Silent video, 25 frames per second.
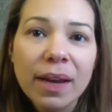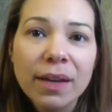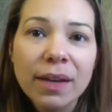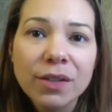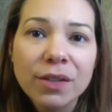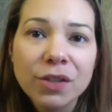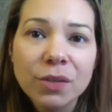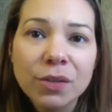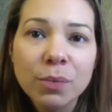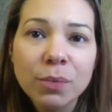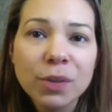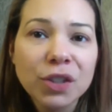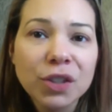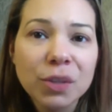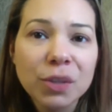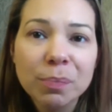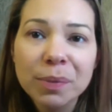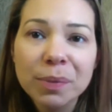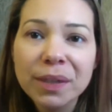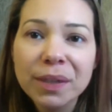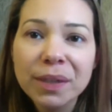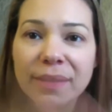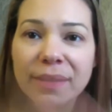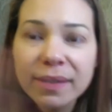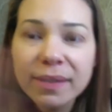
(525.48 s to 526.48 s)
We should put
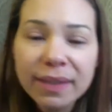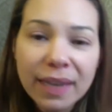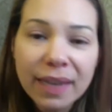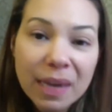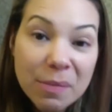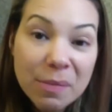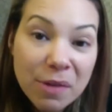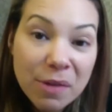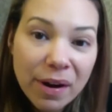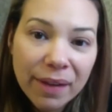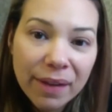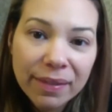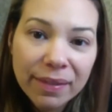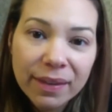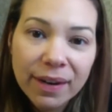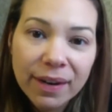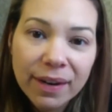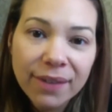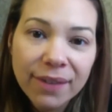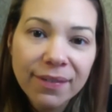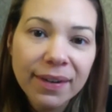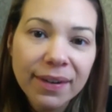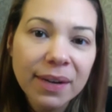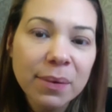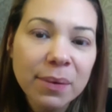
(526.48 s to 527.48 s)
a disclaimer out there
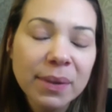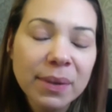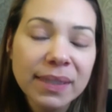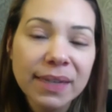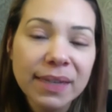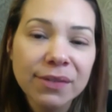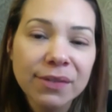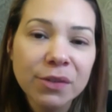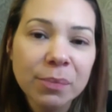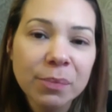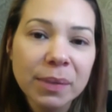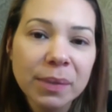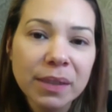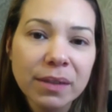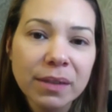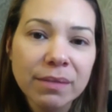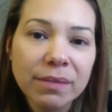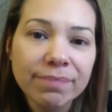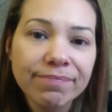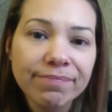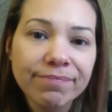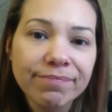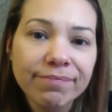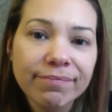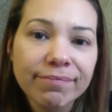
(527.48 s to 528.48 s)
if anyone's ever been
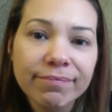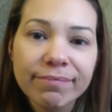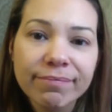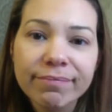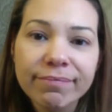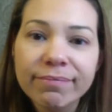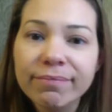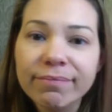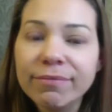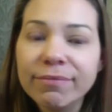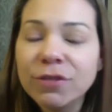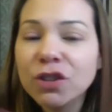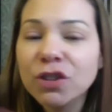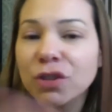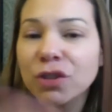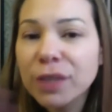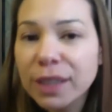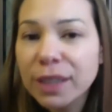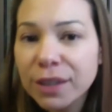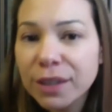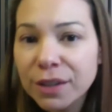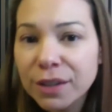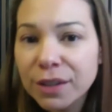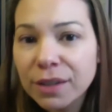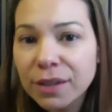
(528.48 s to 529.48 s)

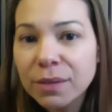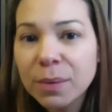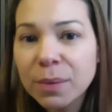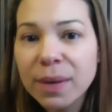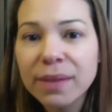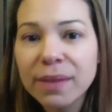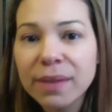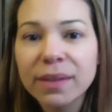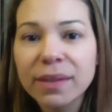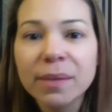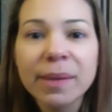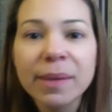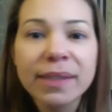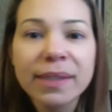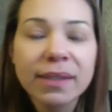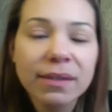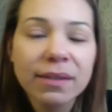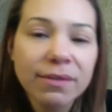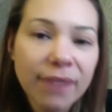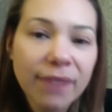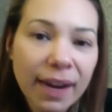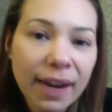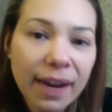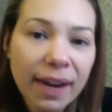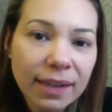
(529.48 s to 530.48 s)
triggered with domestic
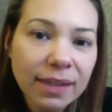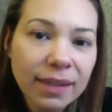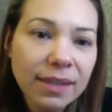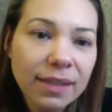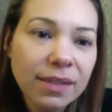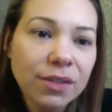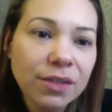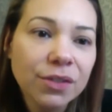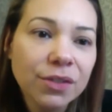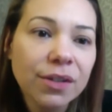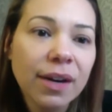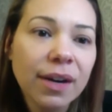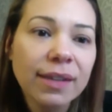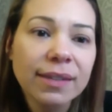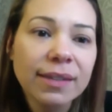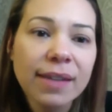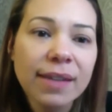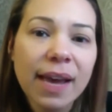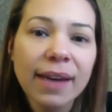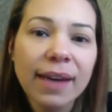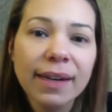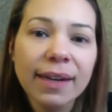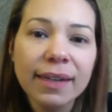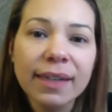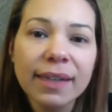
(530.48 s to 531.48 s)
violence or has
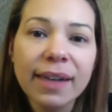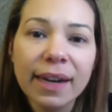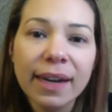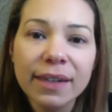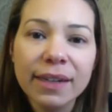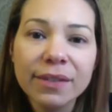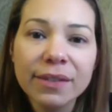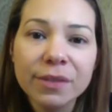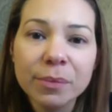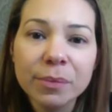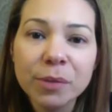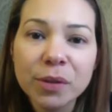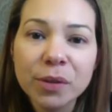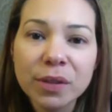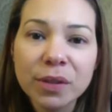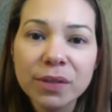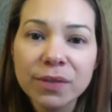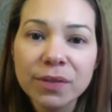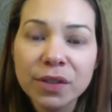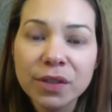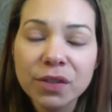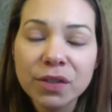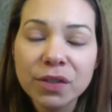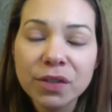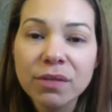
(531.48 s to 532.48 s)
had any kind of abusive
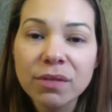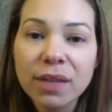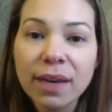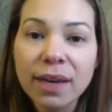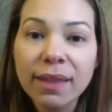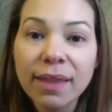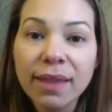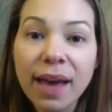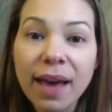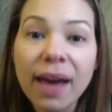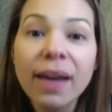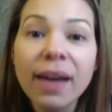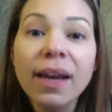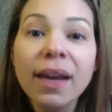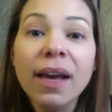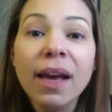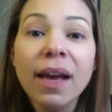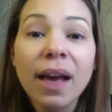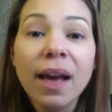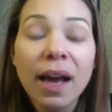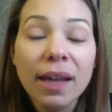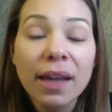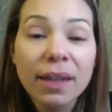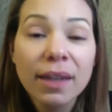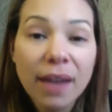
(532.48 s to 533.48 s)
issues like that.
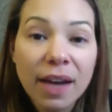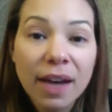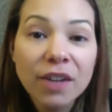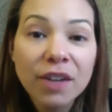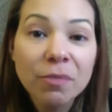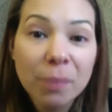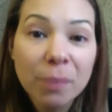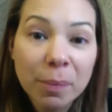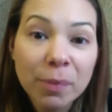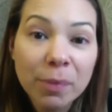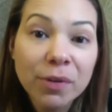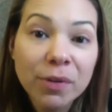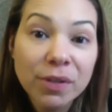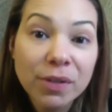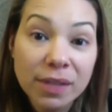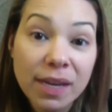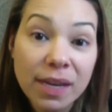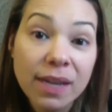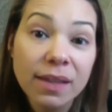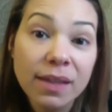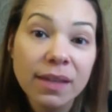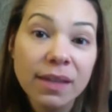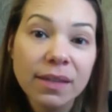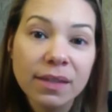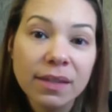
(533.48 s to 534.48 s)
A lot of people are
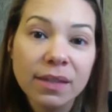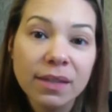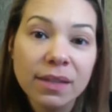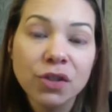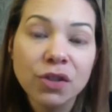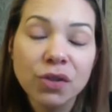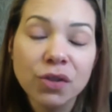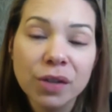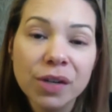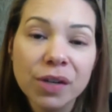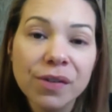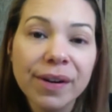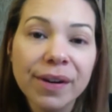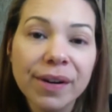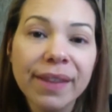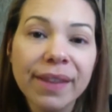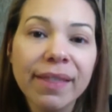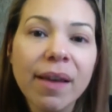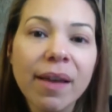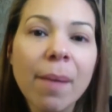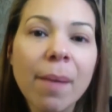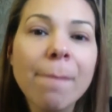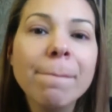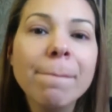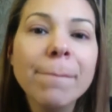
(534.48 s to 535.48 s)
saying this is triggering
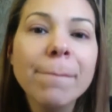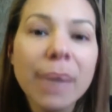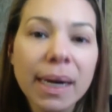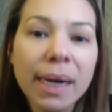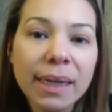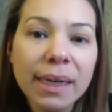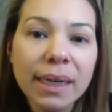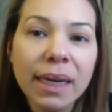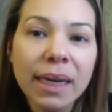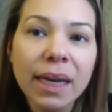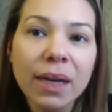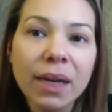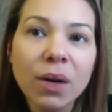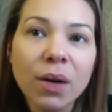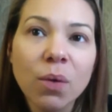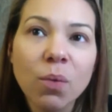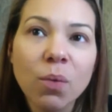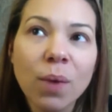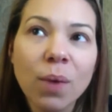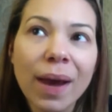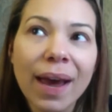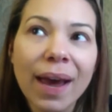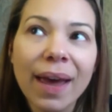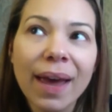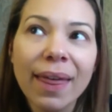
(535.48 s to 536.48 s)
them, but in a
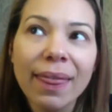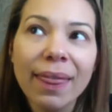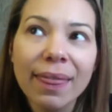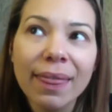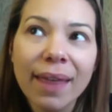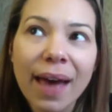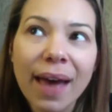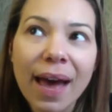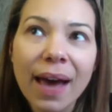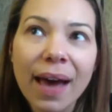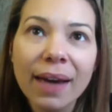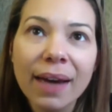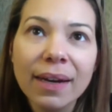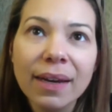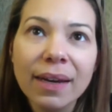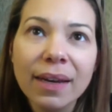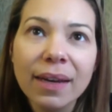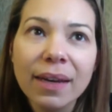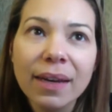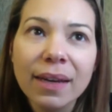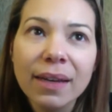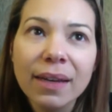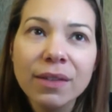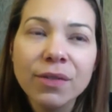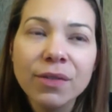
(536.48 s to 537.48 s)
way that
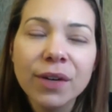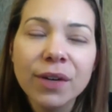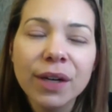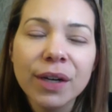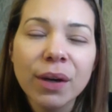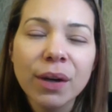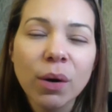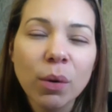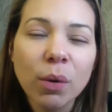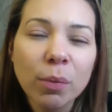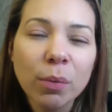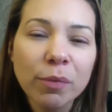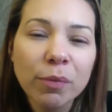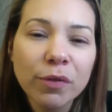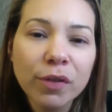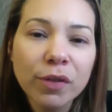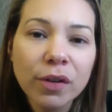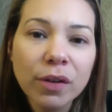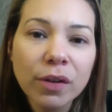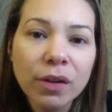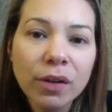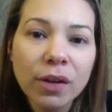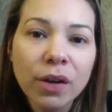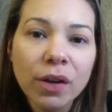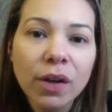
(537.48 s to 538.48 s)
is very
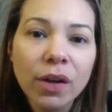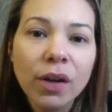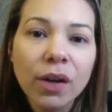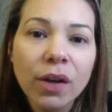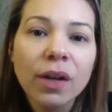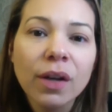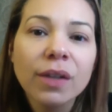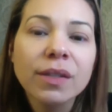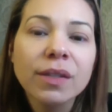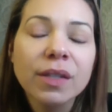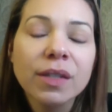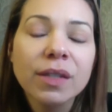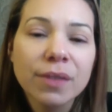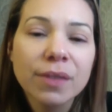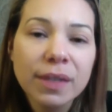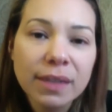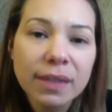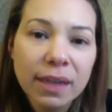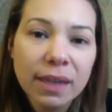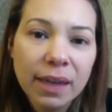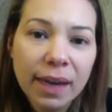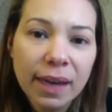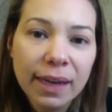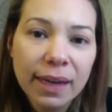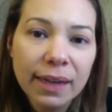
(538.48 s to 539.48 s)
hopeful because there is a
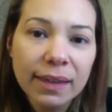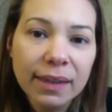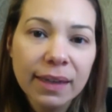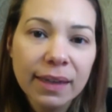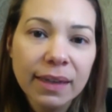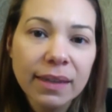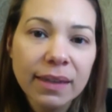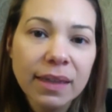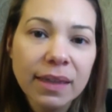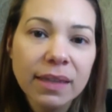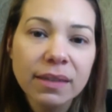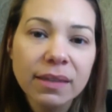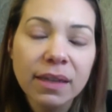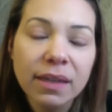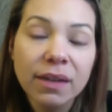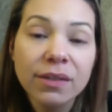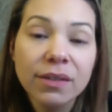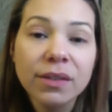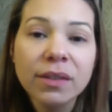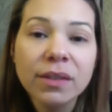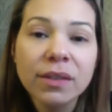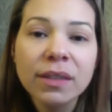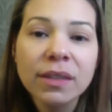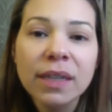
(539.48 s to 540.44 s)
light at the end of the tunnel.